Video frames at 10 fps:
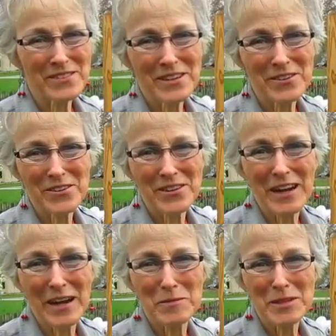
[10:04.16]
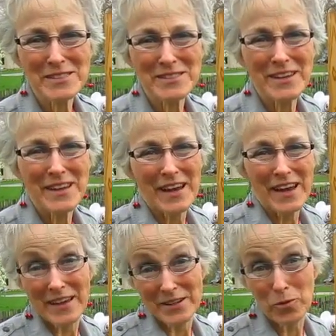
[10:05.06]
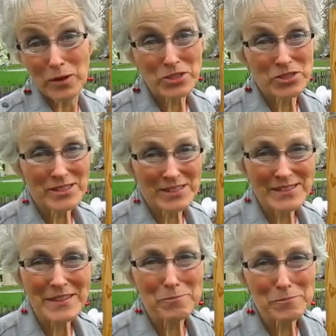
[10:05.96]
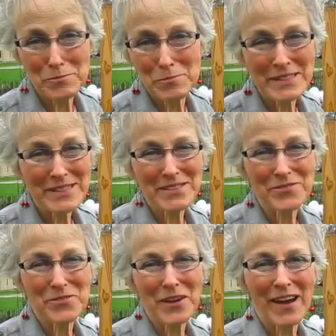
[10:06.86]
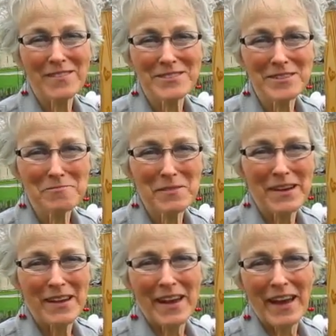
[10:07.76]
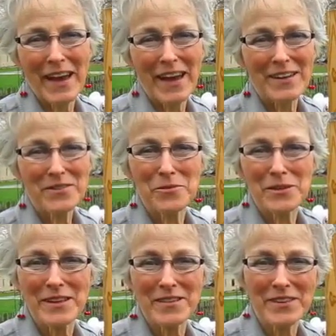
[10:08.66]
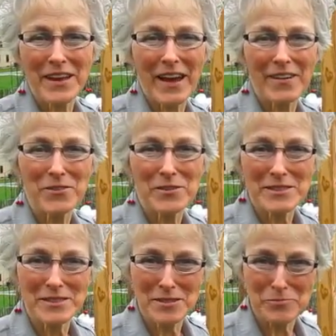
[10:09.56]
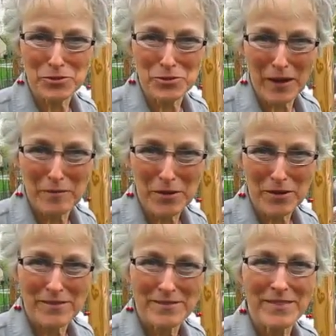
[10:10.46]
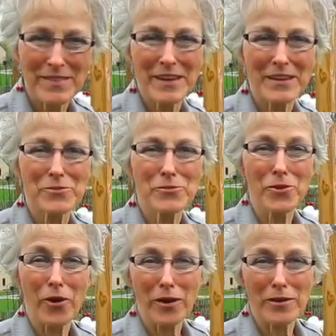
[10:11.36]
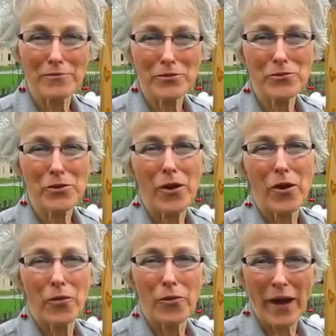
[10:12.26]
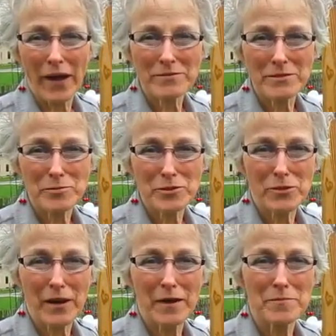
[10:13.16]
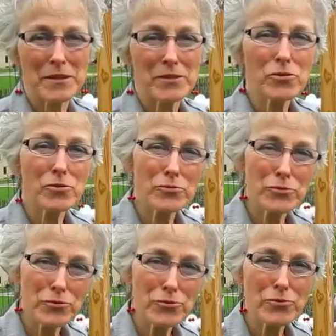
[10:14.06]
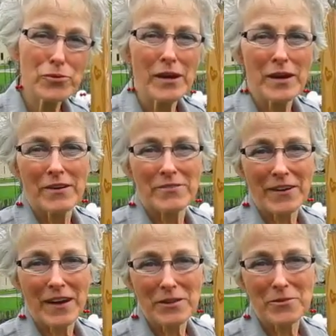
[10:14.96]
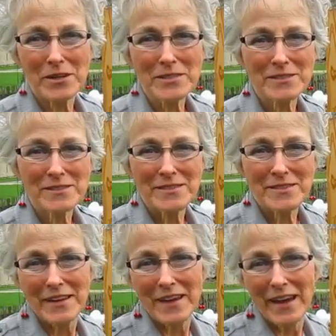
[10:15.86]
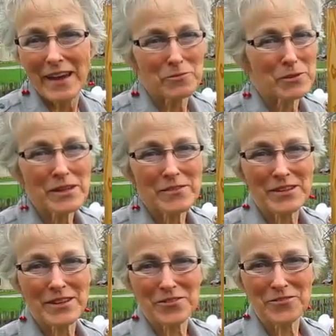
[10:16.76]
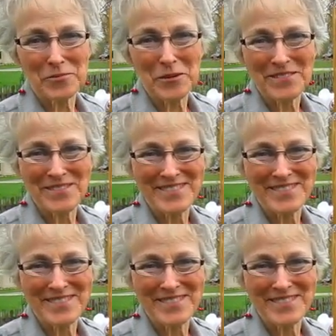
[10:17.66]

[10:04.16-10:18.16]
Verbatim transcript: to hear your comments and questions and tips, please, if you have some. And we'd love to have you as a subscriber. And thank you to all of you who have subscribed and who do follow us. Eh, we love to hear from you.